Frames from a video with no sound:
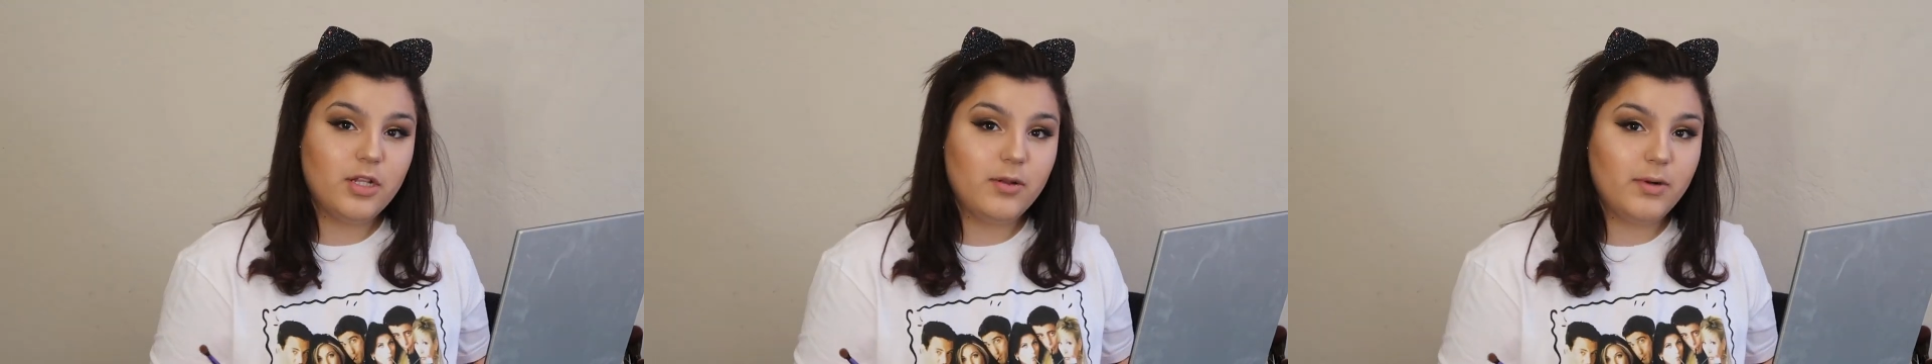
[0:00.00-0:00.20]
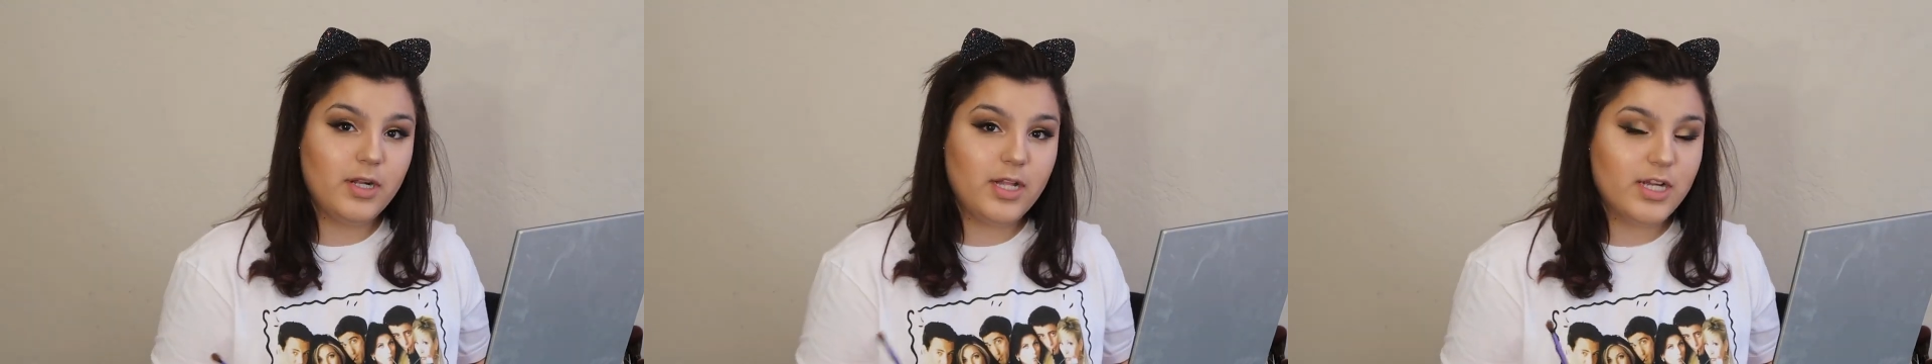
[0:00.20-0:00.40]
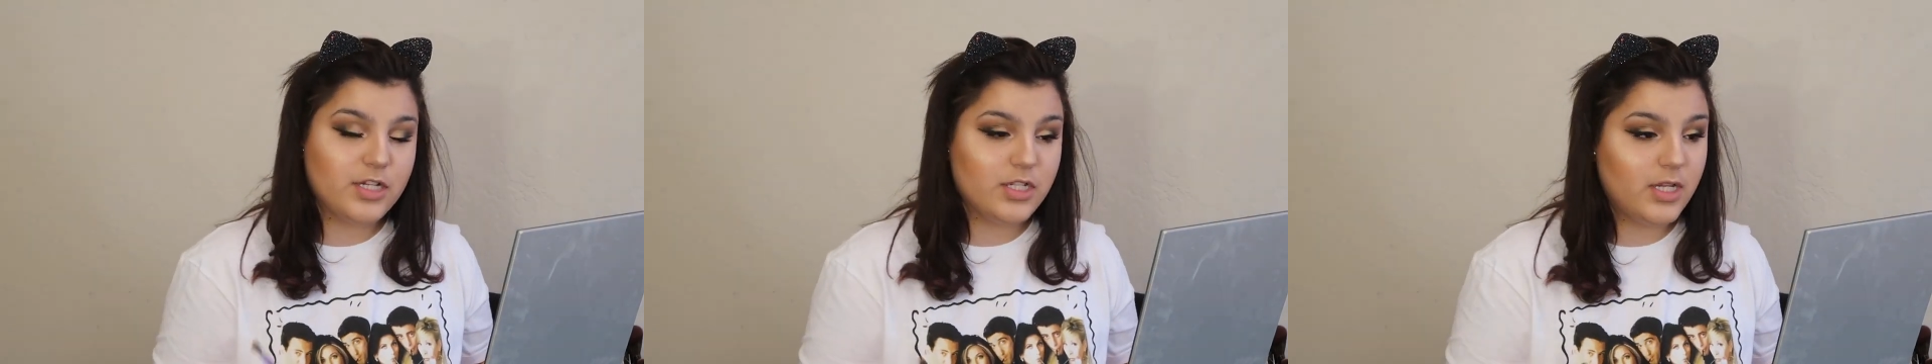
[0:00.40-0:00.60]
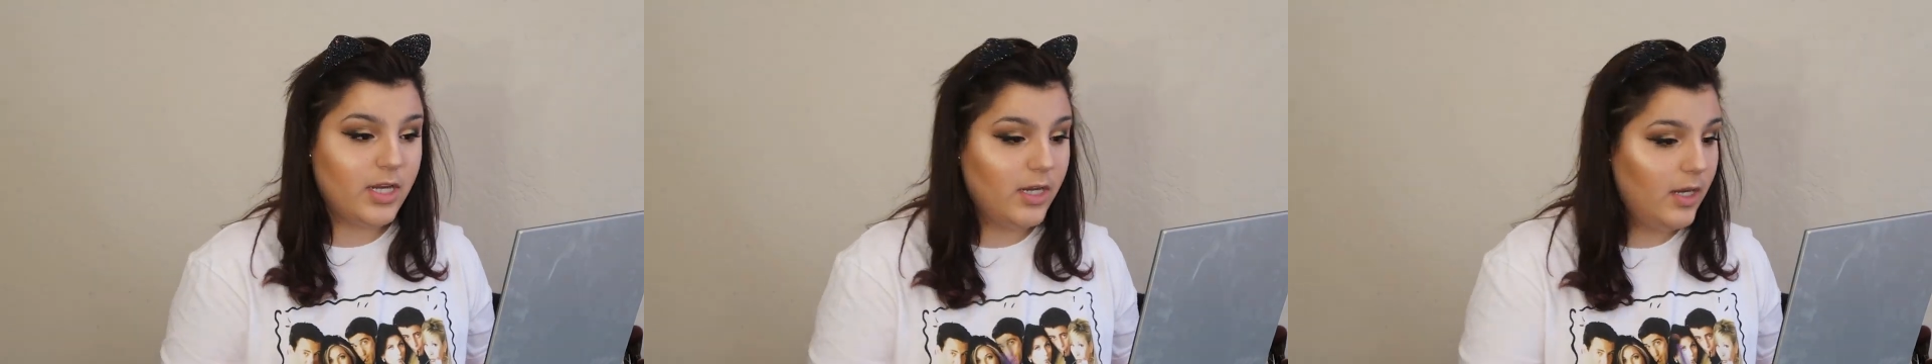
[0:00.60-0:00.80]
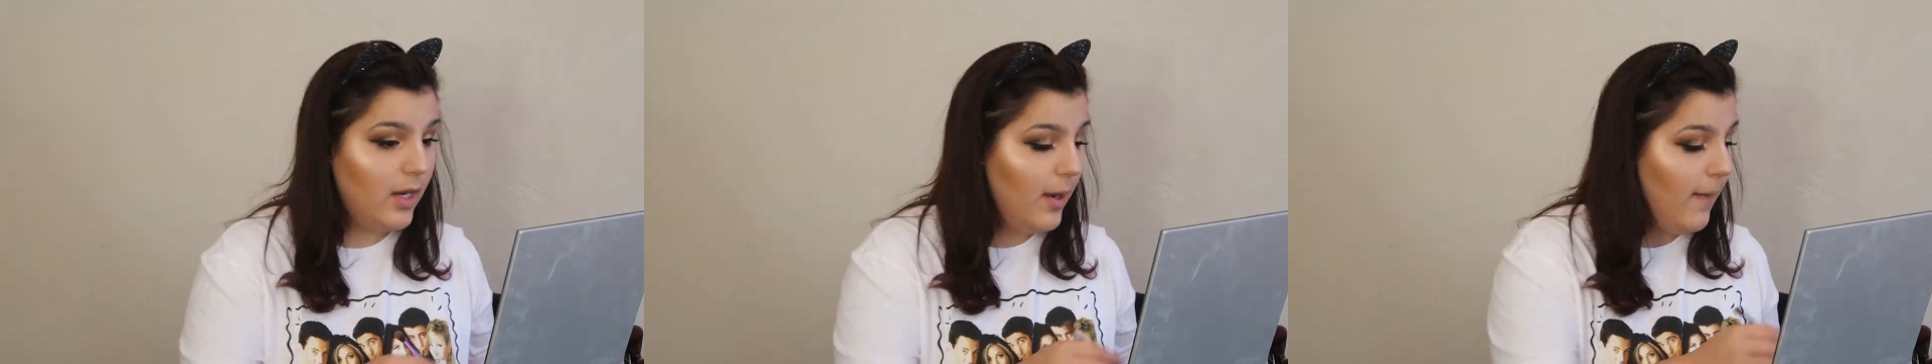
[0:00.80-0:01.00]
lower lash
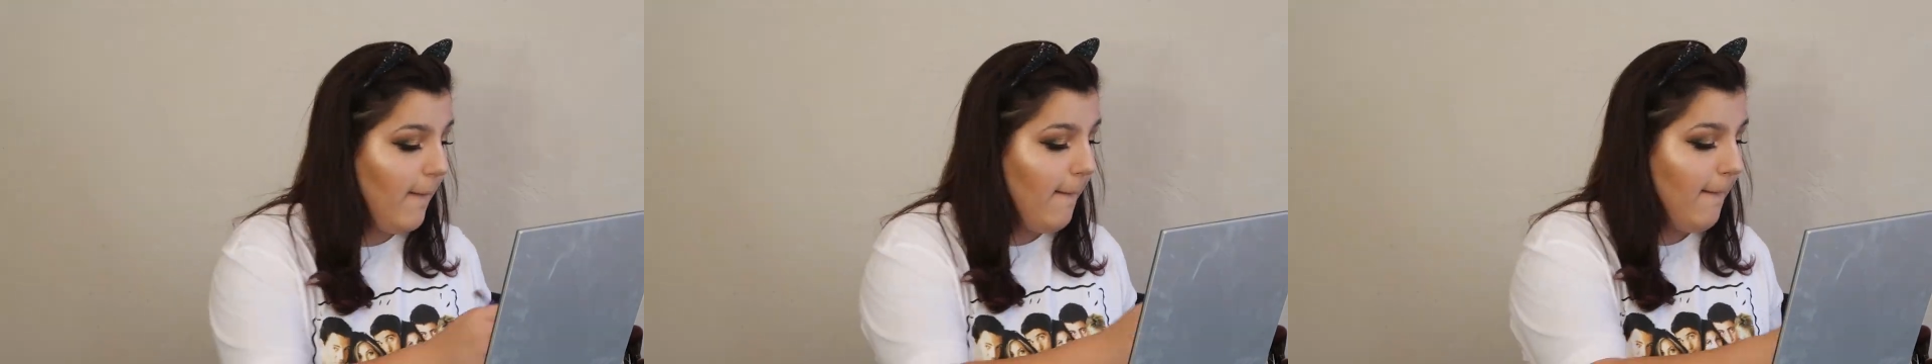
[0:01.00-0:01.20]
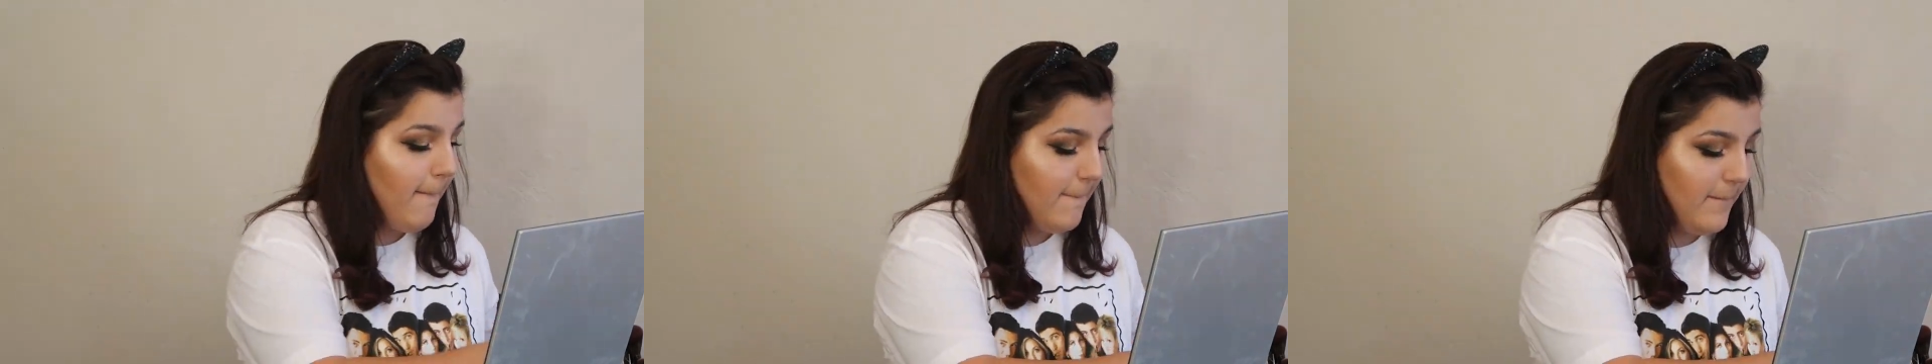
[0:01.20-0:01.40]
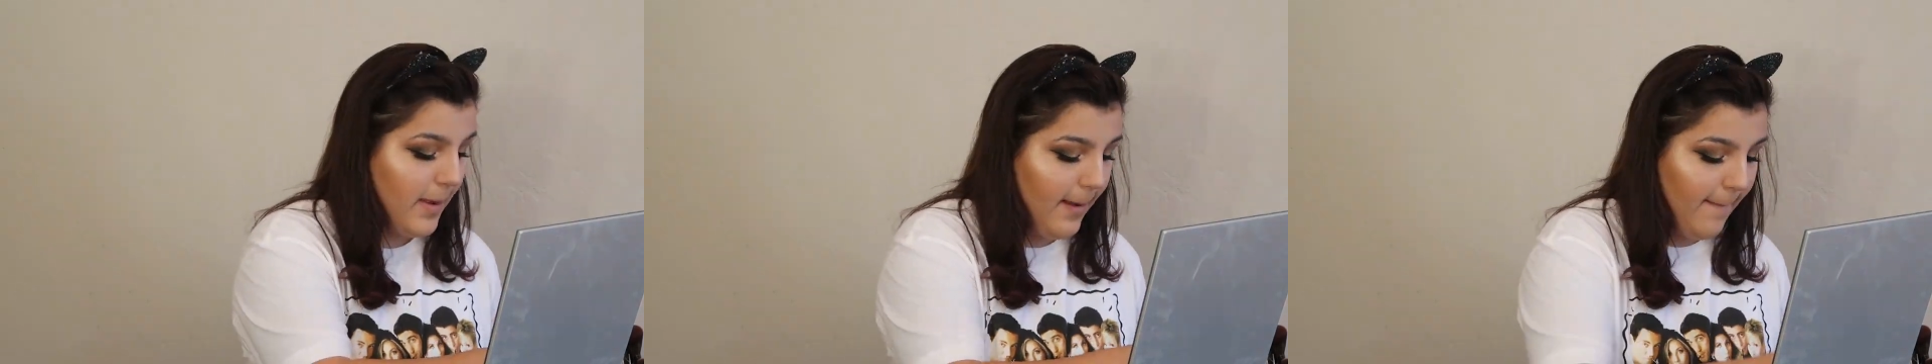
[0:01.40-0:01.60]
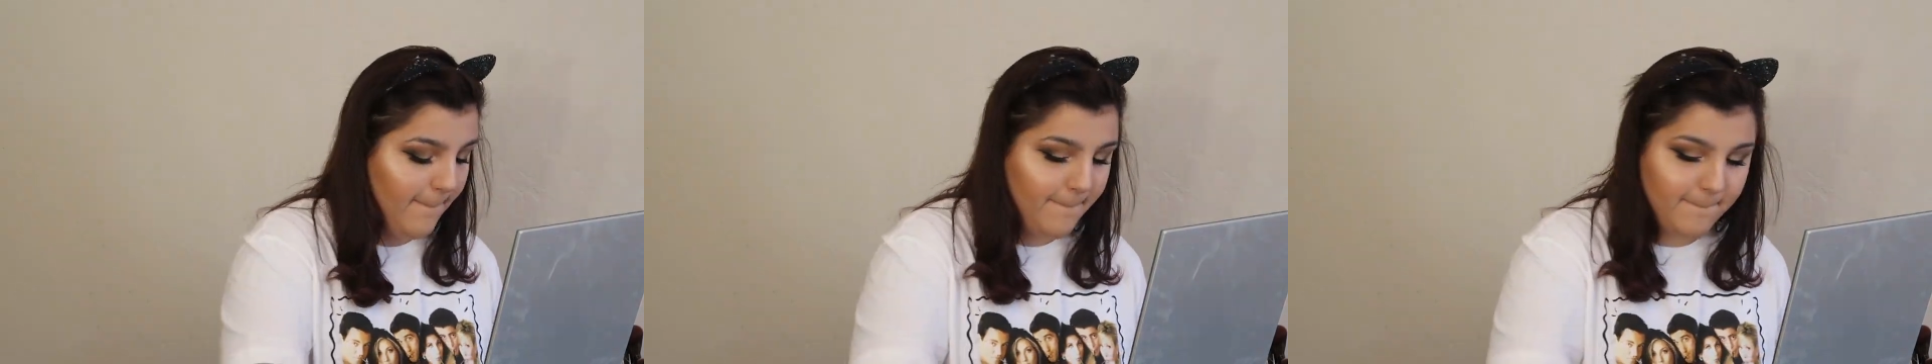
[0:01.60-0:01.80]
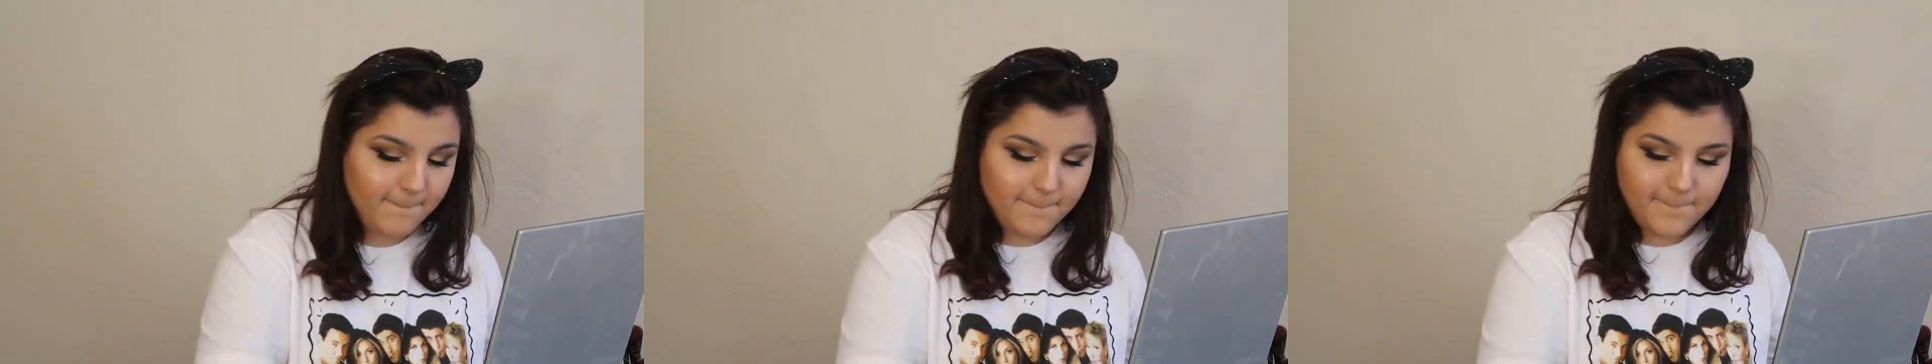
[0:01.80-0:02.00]
line, so.